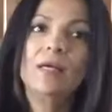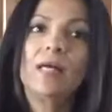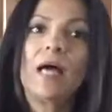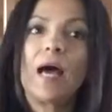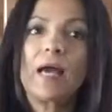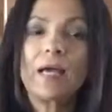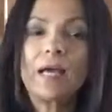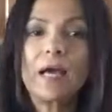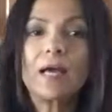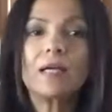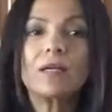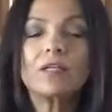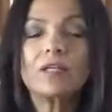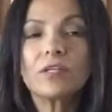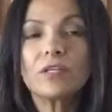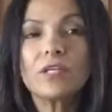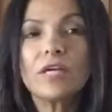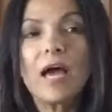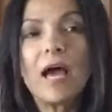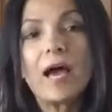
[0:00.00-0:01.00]
I gotta
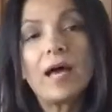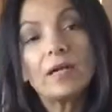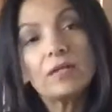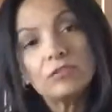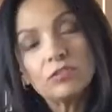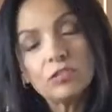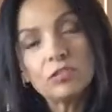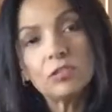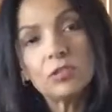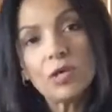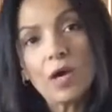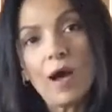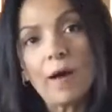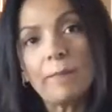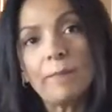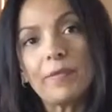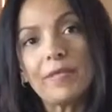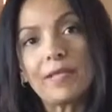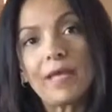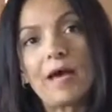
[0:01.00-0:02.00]
learn how to
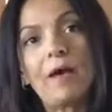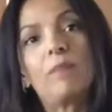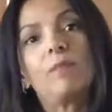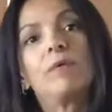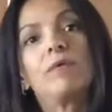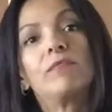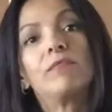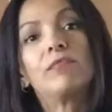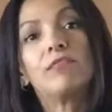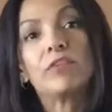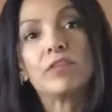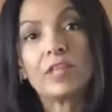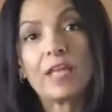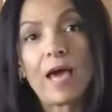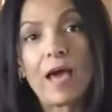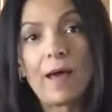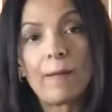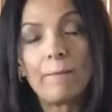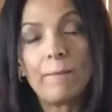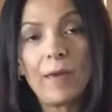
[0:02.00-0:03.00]
copy that one for
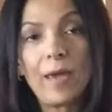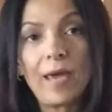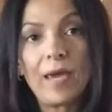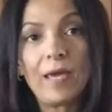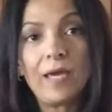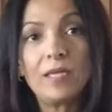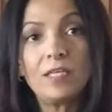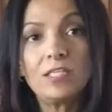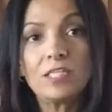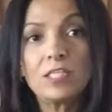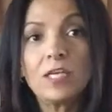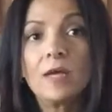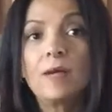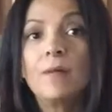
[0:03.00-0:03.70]
that page.